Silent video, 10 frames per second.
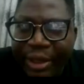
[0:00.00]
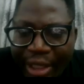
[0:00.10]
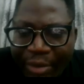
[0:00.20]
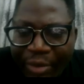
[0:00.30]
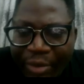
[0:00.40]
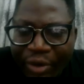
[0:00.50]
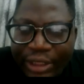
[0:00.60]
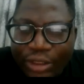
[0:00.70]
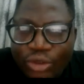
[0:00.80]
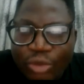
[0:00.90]
Chrome
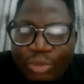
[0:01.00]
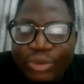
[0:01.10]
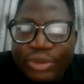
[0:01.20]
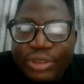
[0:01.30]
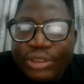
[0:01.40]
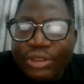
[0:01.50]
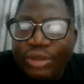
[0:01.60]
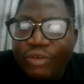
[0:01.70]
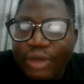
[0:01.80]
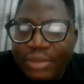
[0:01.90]
again? Because I just
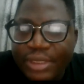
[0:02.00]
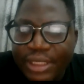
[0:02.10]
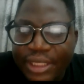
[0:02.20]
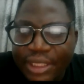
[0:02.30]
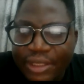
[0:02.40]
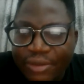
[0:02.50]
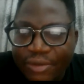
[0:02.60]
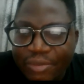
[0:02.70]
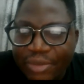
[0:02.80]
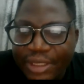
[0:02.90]
opened stuff. I'm
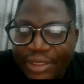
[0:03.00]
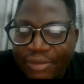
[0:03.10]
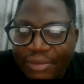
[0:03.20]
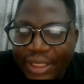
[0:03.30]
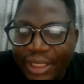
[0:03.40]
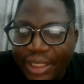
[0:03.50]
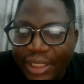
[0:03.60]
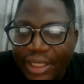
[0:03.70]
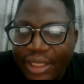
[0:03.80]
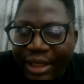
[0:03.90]
saying base on my,
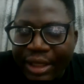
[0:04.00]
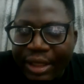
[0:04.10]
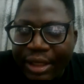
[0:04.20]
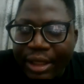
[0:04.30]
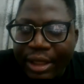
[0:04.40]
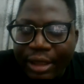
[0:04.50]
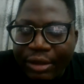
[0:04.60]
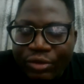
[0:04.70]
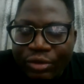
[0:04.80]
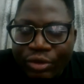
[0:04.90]
I just want
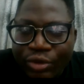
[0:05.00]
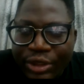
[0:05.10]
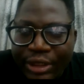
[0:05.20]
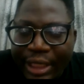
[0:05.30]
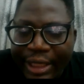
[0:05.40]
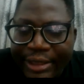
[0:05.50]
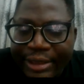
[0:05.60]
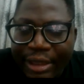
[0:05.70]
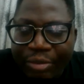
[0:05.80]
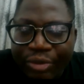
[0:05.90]
to use that
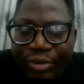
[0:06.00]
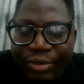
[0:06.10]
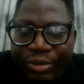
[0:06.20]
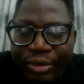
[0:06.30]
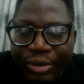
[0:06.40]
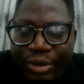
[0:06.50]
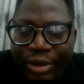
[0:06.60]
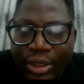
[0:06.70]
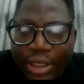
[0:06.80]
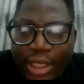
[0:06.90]
example
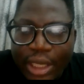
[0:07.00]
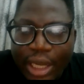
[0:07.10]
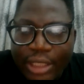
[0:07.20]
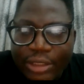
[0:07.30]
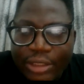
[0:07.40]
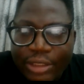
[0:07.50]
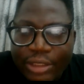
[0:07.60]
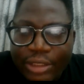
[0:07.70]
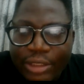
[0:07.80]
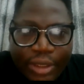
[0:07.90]
as
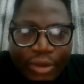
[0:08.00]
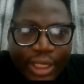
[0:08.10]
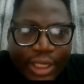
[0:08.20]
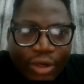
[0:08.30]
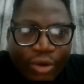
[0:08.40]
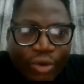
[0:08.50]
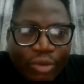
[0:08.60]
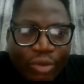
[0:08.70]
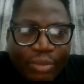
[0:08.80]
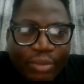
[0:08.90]
one. Okay,
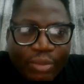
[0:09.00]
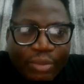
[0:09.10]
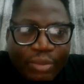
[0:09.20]
Chrome, thank you.